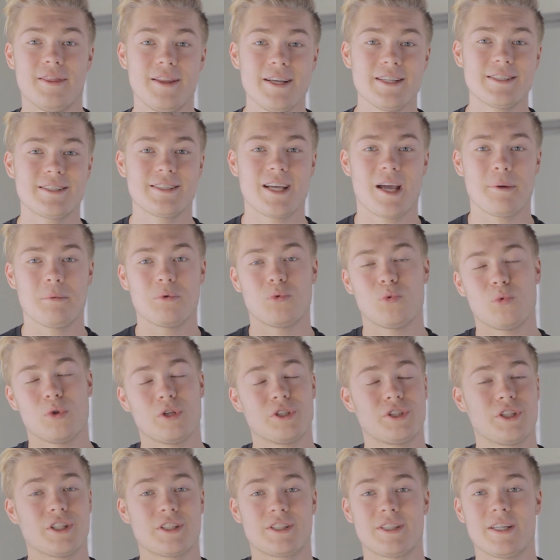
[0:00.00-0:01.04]
This time it will
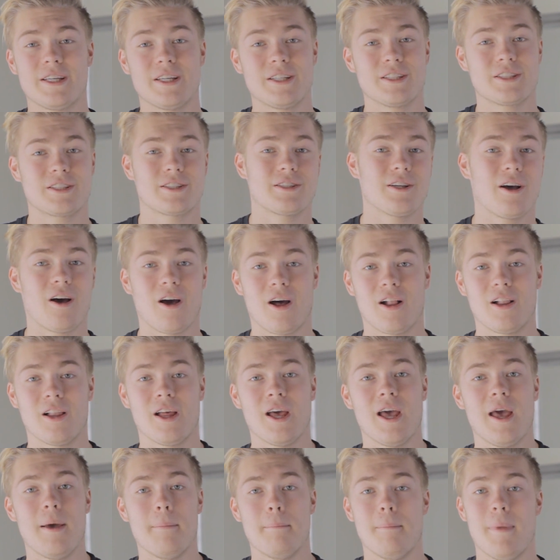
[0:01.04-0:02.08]
just install
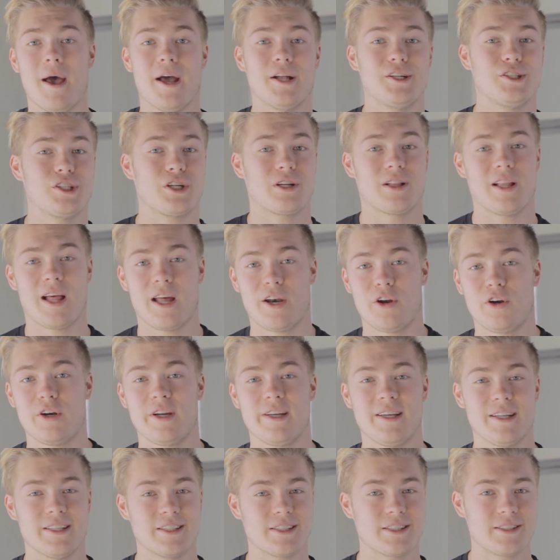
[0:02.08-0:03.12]
Magic Lantern
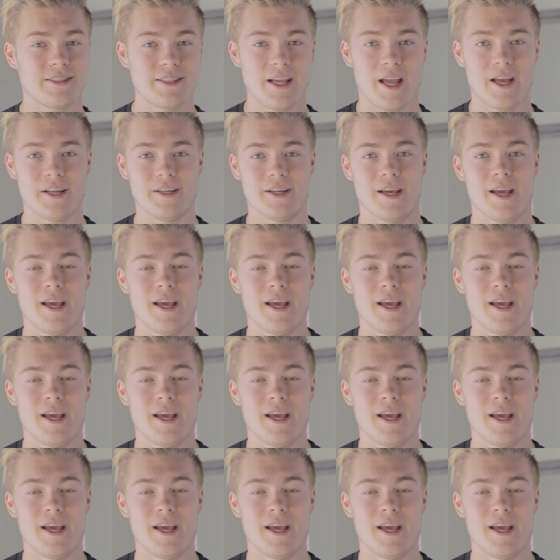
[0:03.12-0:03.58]
instead.